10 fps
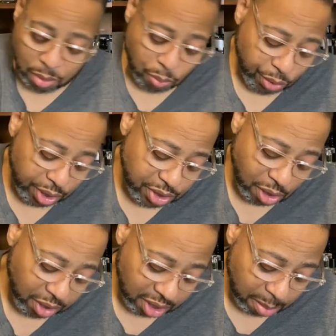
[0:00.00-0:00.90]
we're
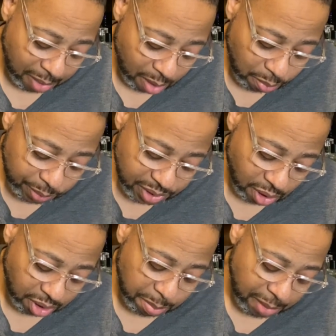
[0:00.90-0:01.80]
talking about when we're
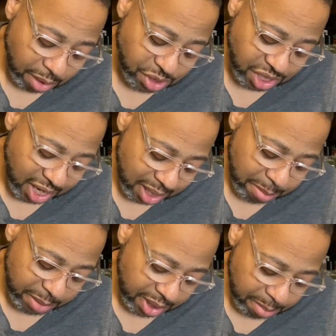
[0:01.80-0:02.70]
talking about
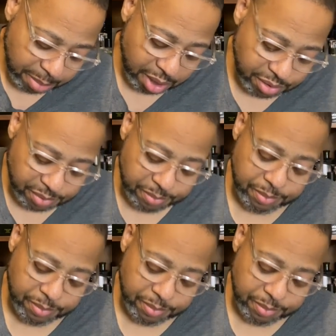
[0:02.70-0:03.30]
JB Butters.